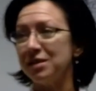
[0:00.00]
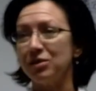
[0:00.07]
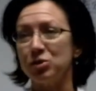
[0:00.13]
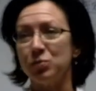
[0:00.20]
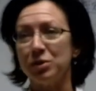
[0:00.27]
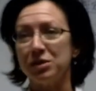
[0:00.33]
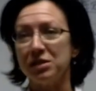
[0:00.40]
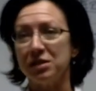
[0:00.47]
and
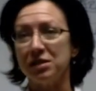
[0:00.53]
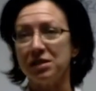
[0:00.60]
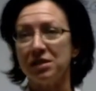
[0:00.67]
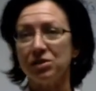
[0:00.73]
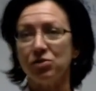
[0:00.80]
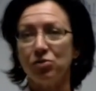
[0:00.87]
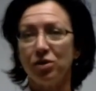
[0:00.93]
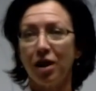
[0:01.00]
sells
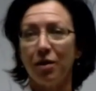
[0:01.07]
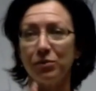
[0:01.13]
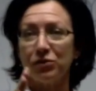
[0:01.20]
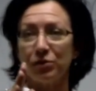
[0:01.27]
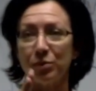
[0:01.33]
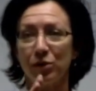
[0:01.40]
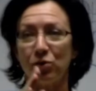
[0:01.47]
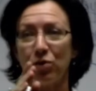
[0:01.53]
businesses who
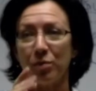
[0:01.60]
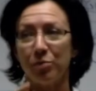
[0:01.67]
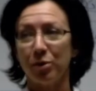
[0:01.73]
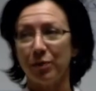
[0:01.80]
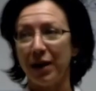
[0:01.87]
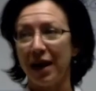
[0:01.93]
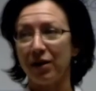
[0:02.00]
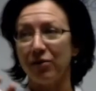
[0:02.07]
comes from a
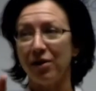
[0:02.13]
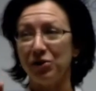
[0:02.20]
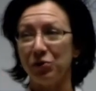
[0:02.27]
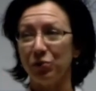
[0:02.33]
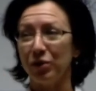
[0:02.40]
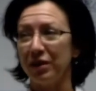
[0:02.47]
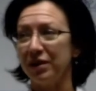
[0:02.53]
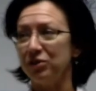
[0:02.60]
corporate
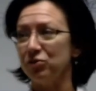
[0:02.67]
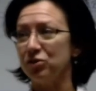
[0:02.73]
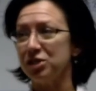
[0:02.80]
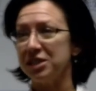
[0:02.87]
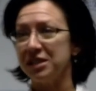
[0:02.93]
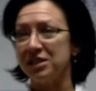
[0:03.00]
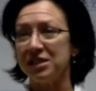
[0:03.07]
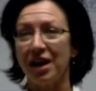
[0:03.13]
background and really
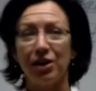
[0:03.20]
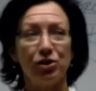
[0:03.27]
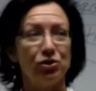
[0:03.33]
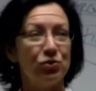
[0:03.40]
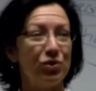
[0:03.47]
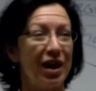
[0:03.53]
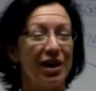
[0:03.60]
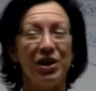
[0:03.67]
understands how
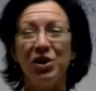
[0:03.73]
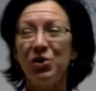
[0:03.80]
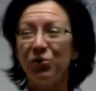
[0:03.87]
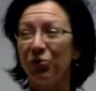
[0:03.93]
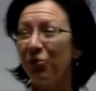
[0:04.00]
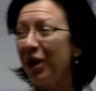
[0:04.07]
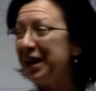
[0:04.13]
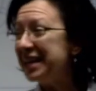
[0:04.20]
to do that
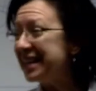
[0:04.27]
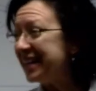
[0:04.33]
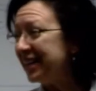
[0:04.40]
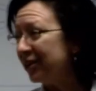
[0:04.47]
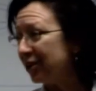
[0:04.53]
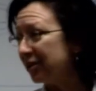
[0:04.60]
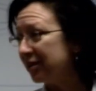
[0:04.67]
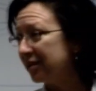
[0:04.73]
right
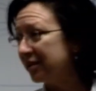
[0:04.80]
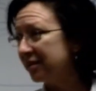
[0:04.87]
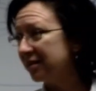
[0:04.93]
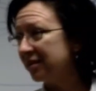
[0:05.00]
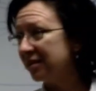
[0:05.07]
here?